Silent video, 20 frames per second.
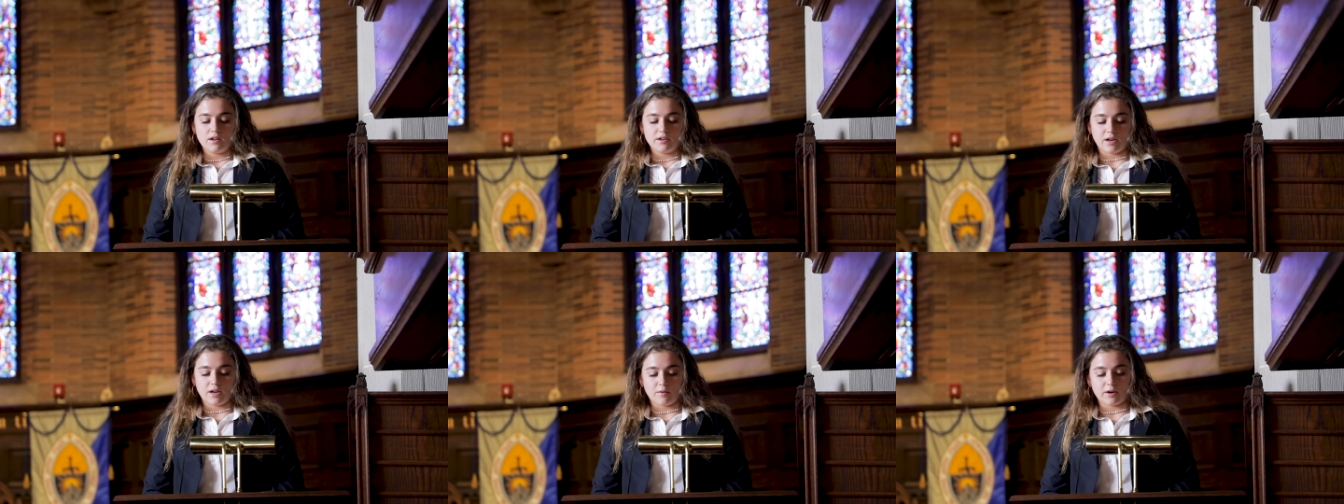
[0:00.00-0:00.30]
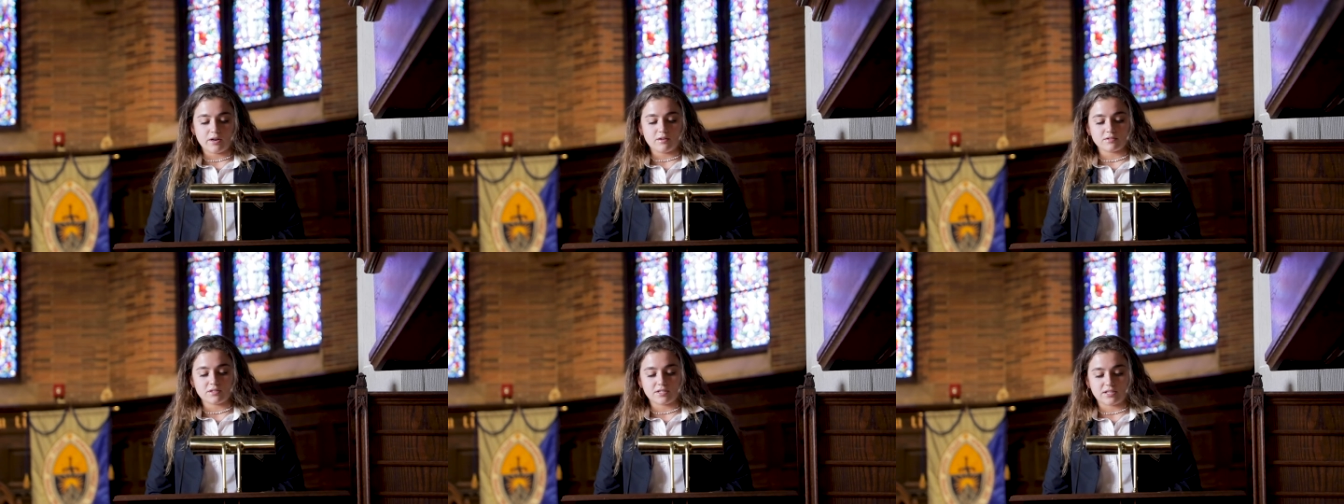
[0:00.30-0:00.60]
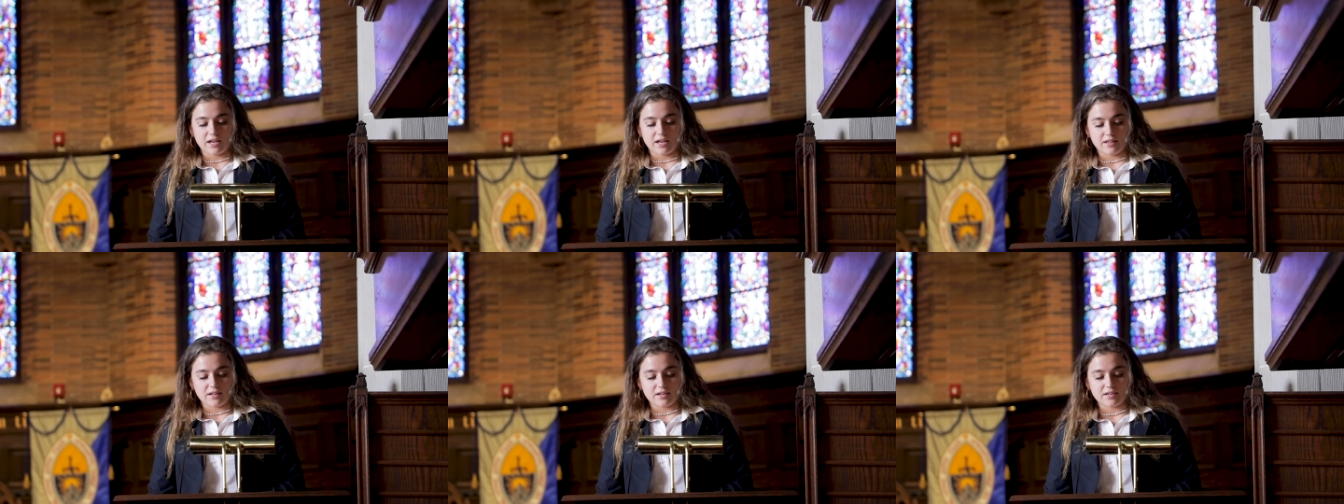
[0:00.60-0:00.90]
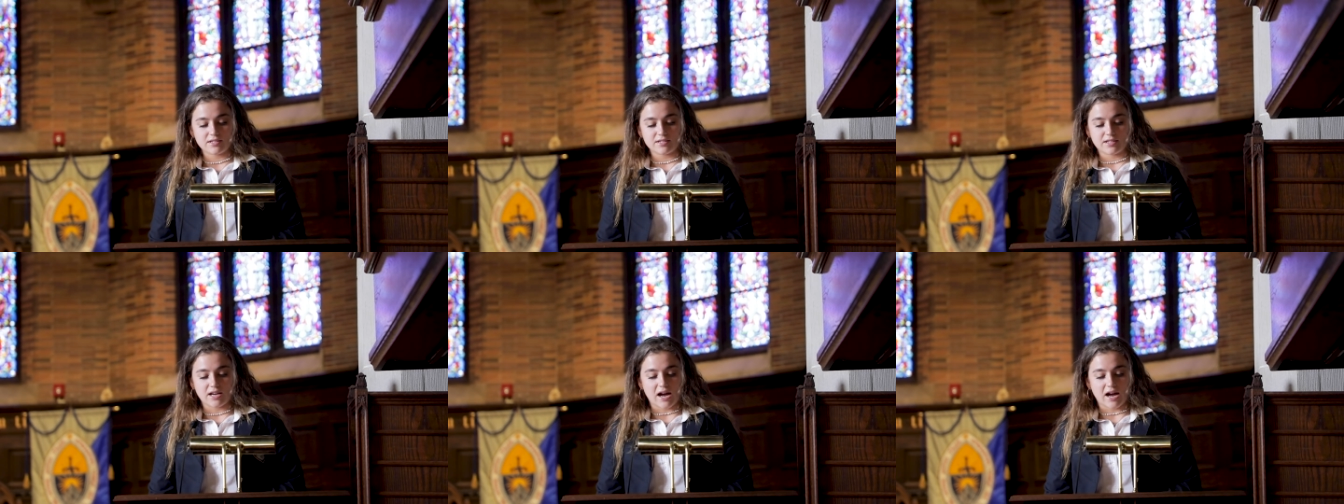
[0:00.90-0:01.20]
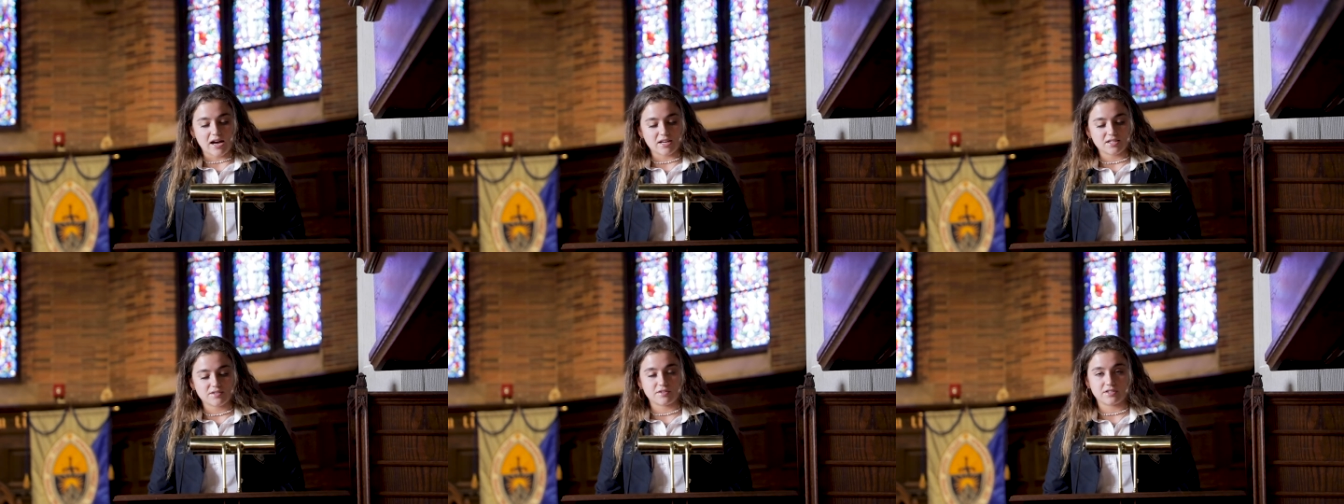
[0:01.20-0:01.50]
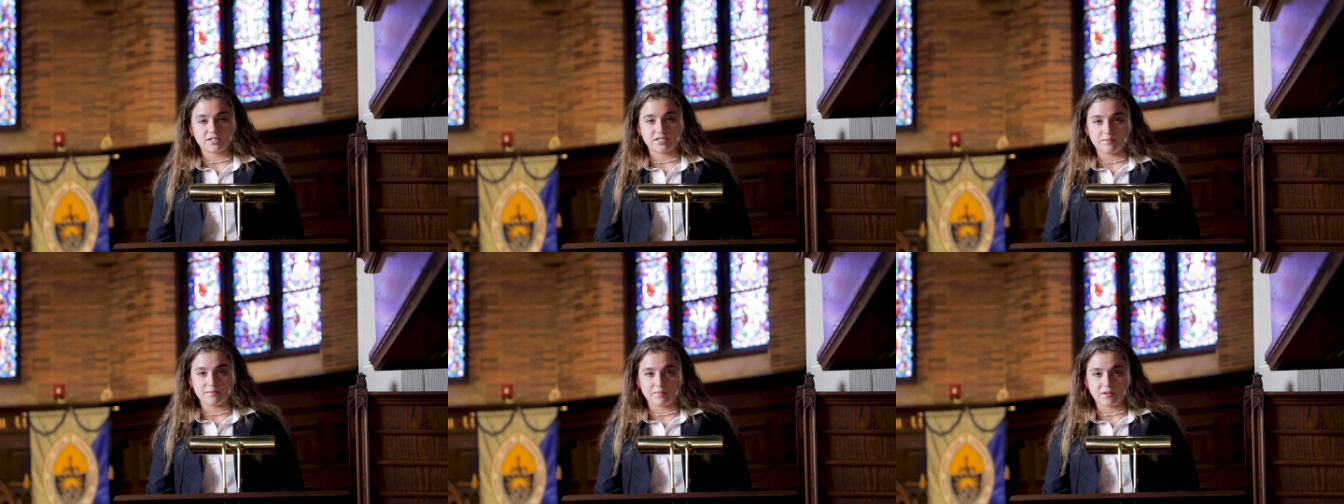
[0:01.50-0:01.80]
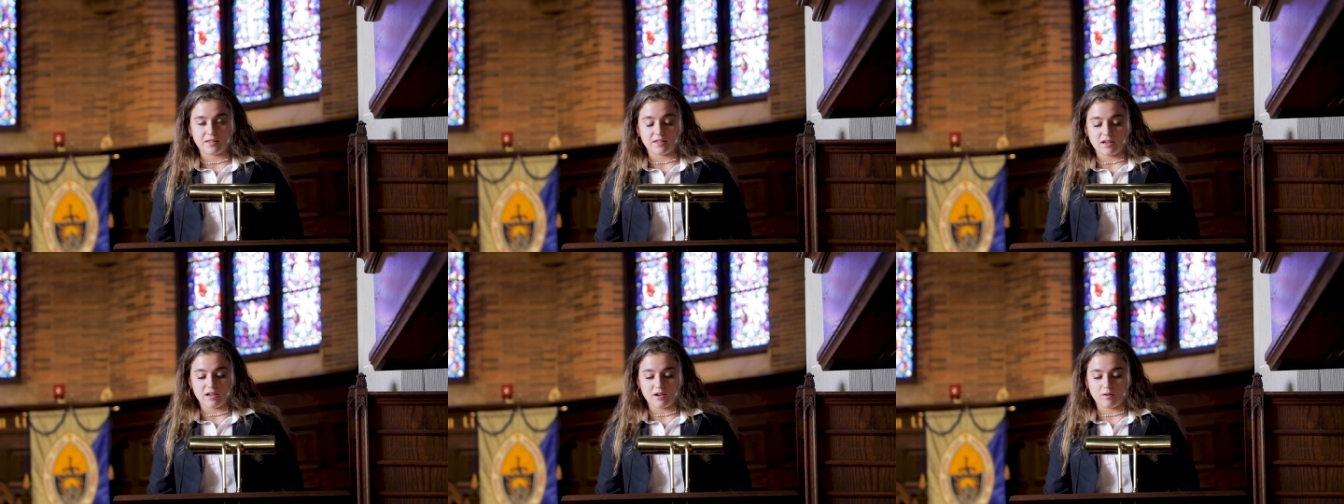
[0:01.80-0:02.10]
Now, I don't say this to ask for
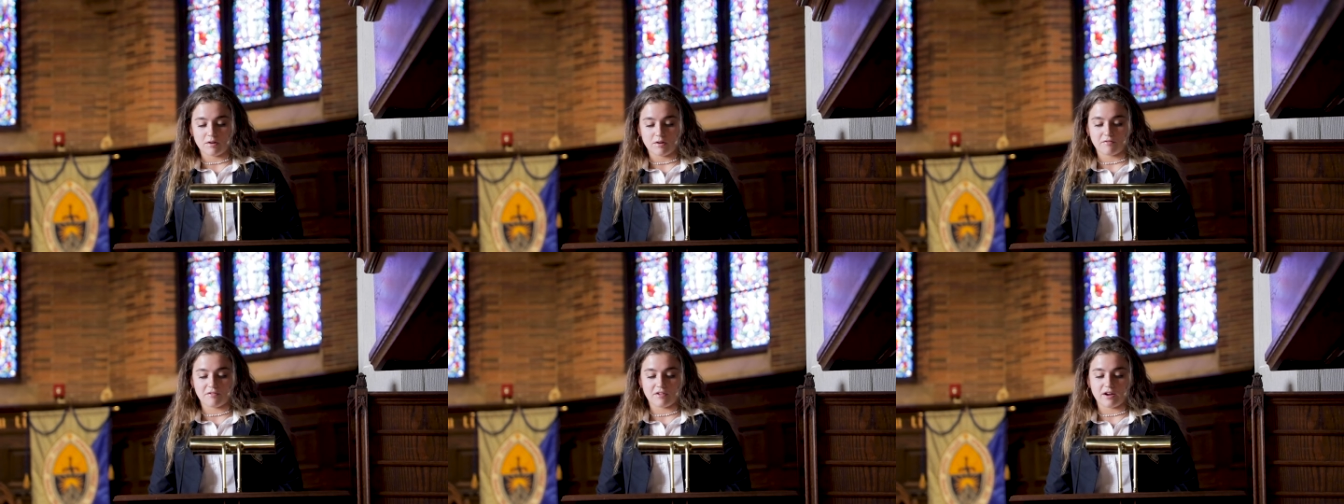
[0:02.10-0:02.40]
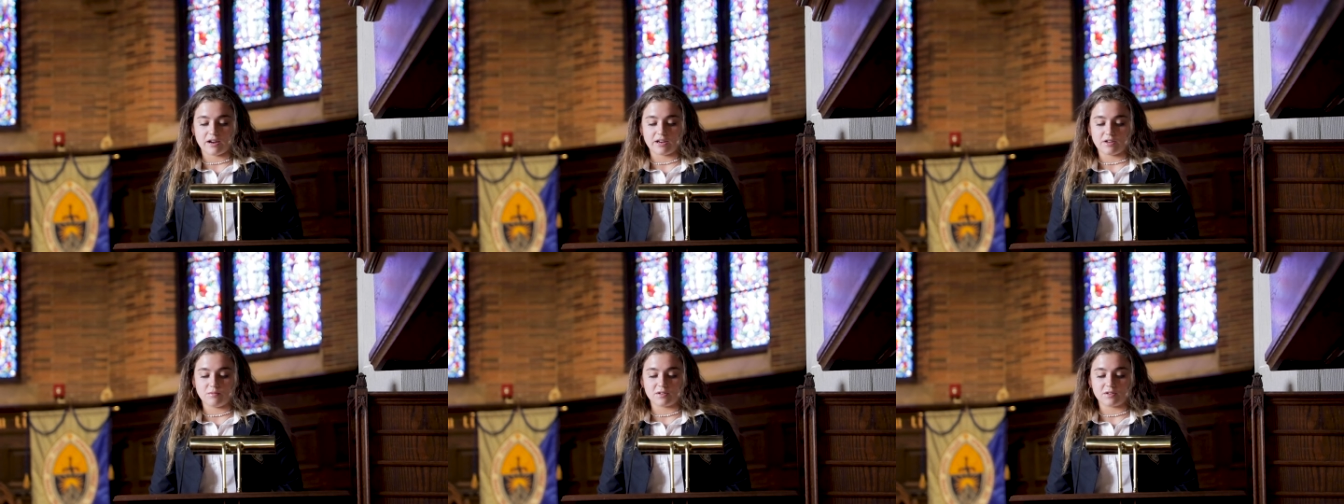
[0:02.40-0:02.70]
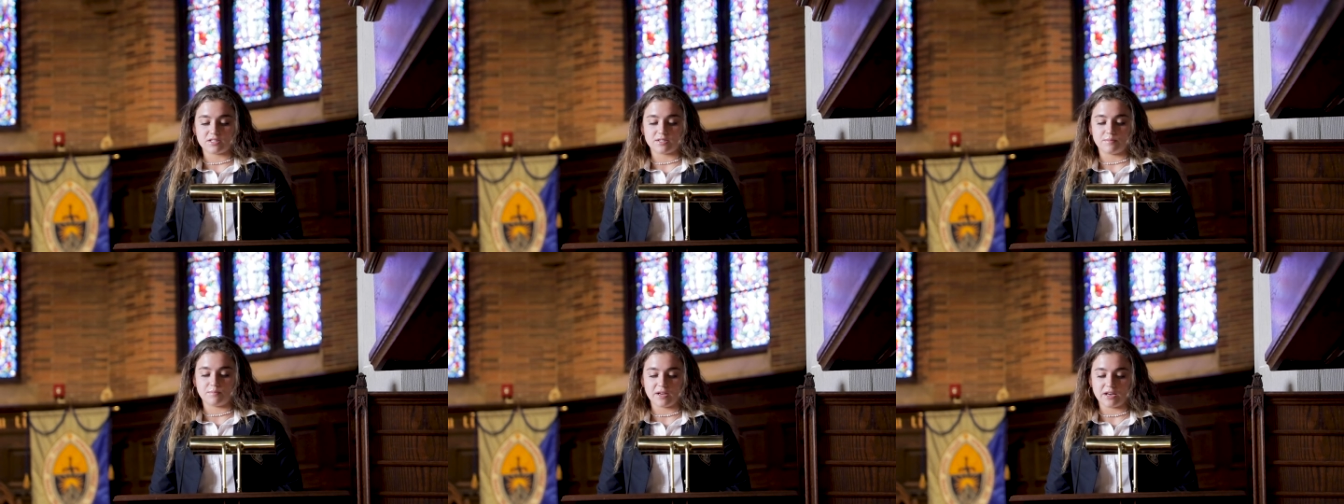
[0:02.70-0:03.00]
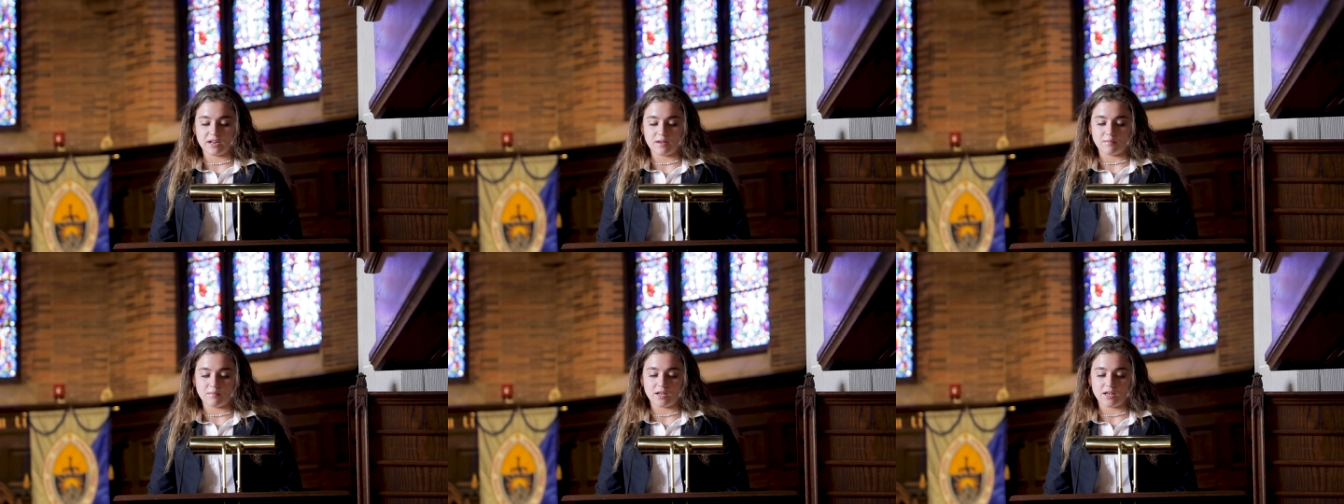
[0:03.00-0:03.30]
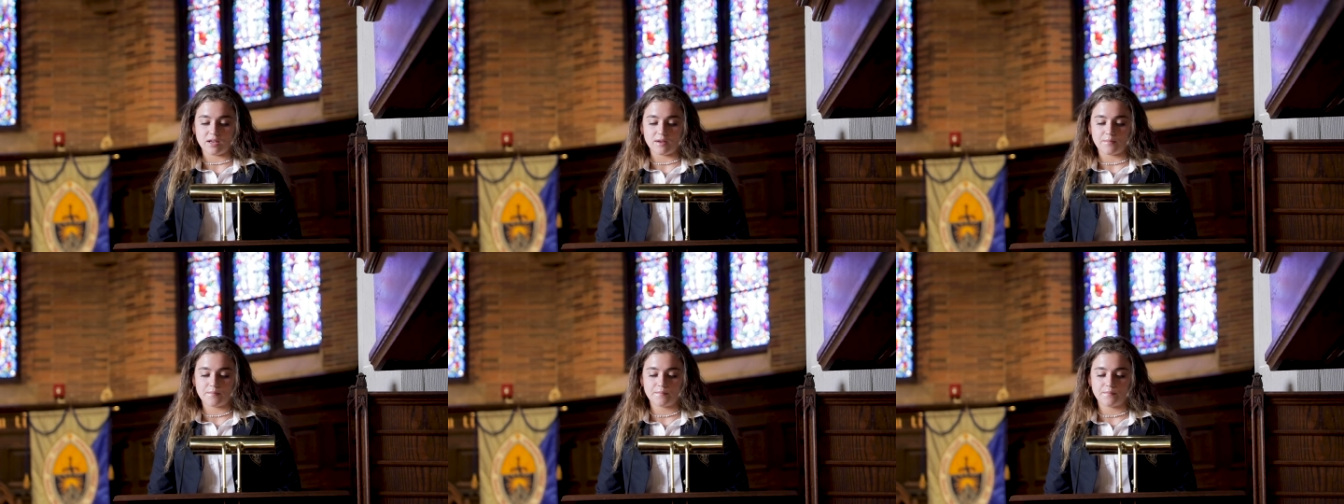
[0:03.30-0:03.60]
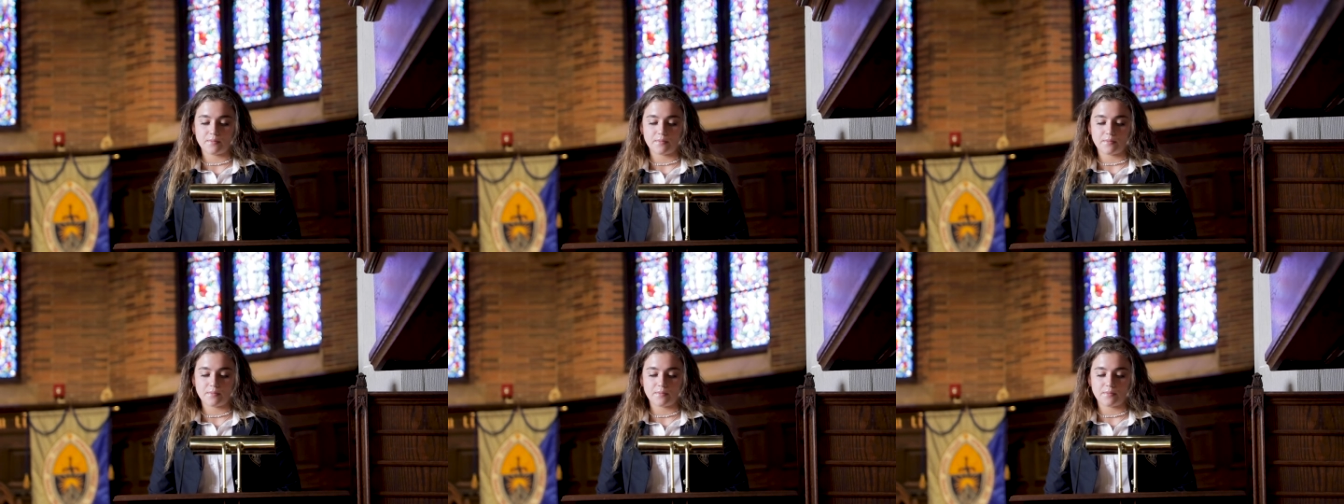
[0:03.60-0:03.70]
sympathy or for anyone to pity me.